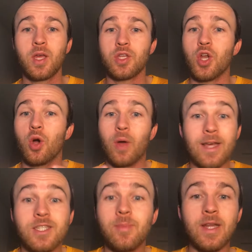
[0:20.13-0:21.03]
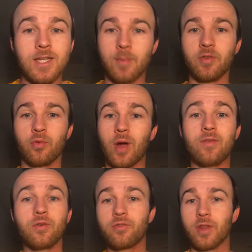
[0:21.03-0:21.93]
you know, estimated time of
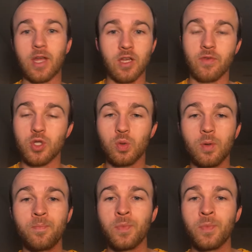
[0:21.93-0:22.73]
arrival for that individual.